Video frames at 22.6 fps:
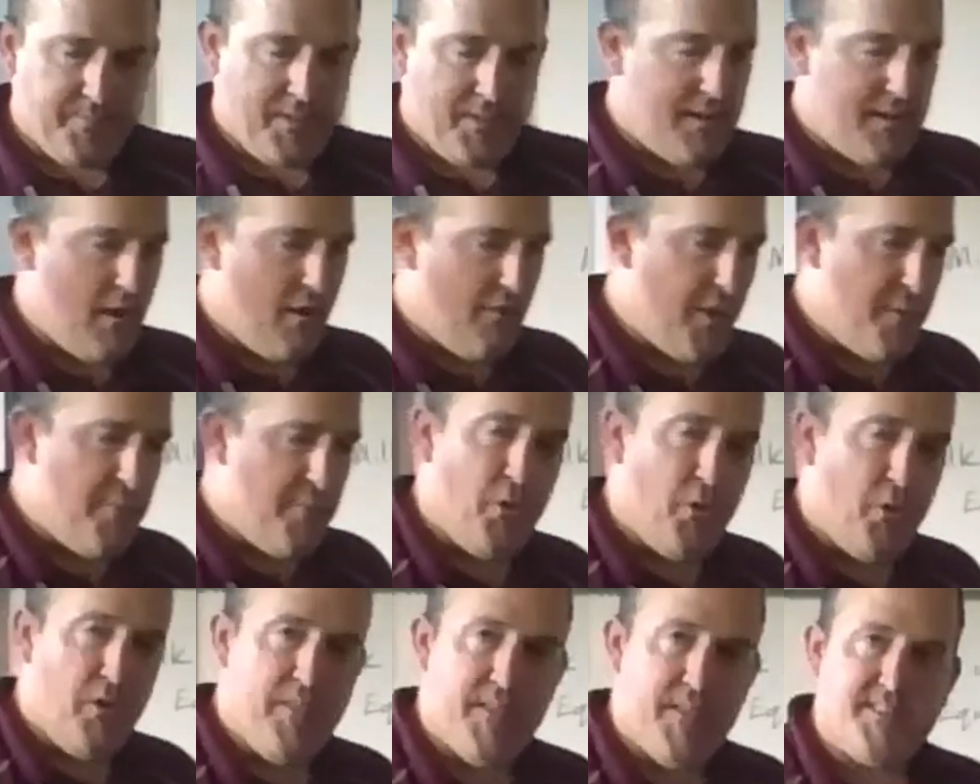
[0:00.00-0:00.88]
Now, if I
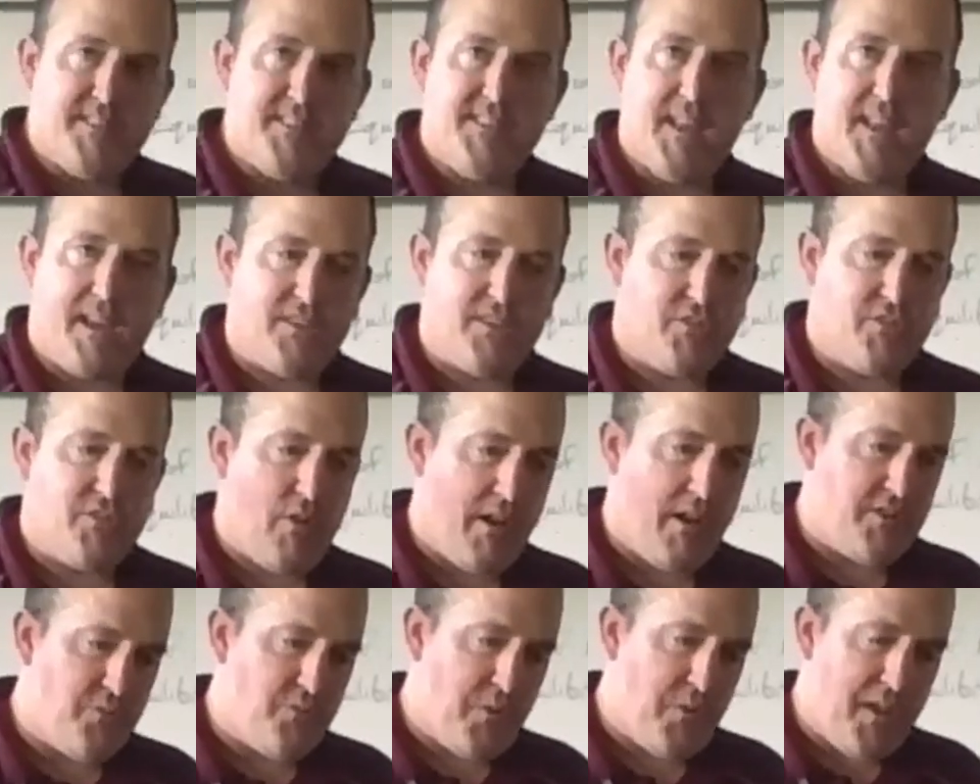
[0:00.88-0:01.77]
pour this next
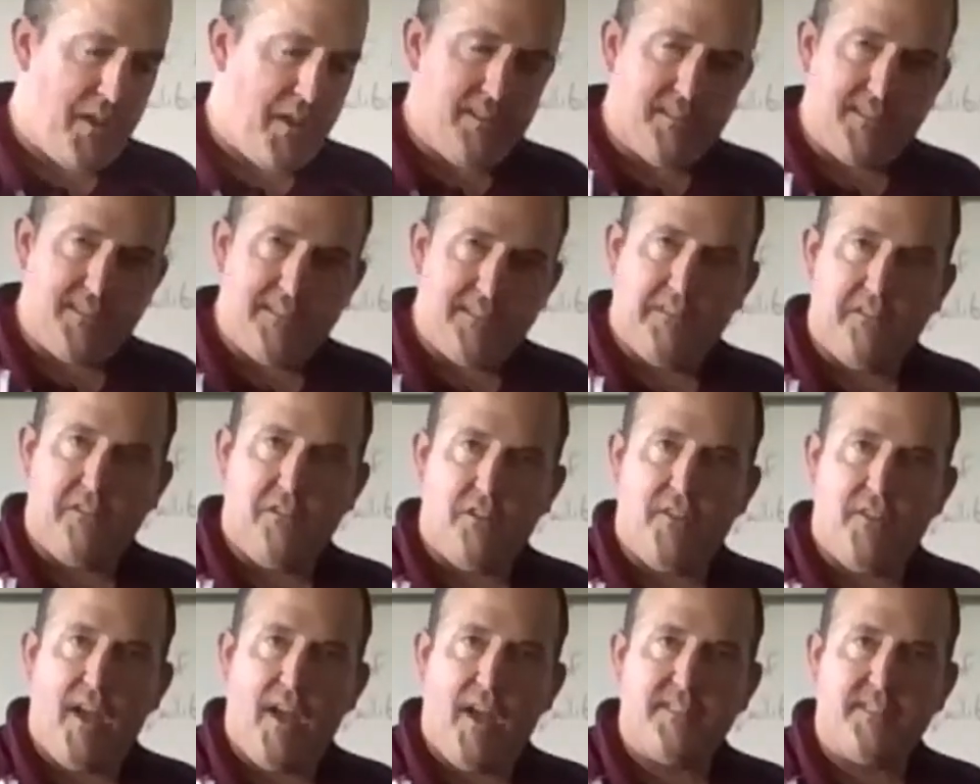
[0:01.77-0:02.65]
graduated cylinder
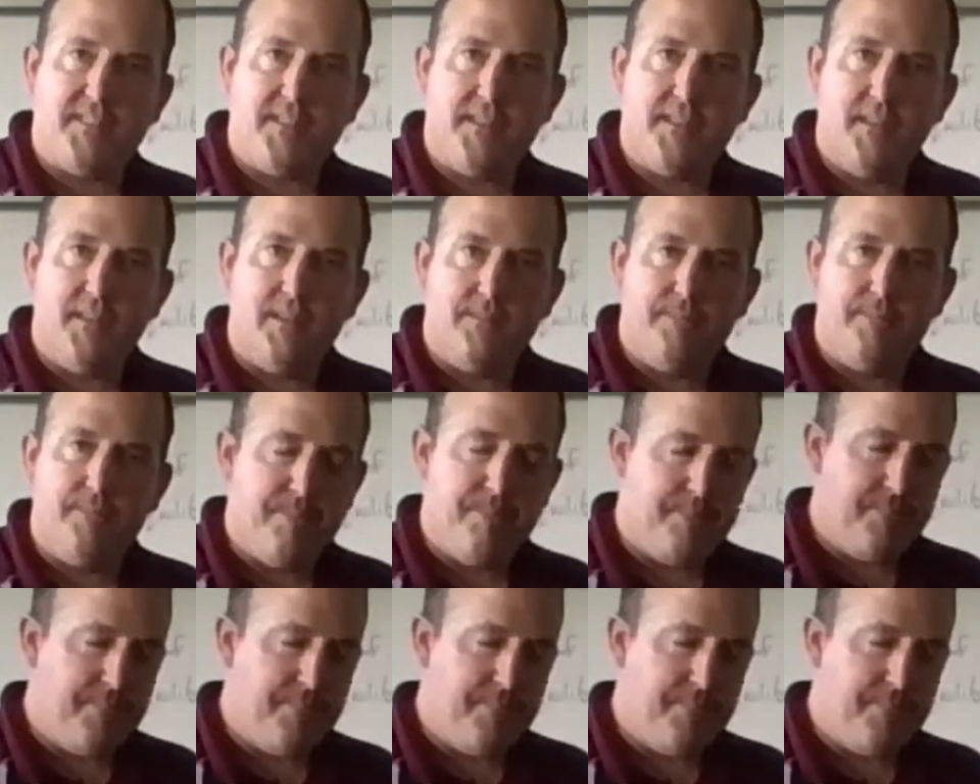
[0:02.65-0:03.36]
of acid in,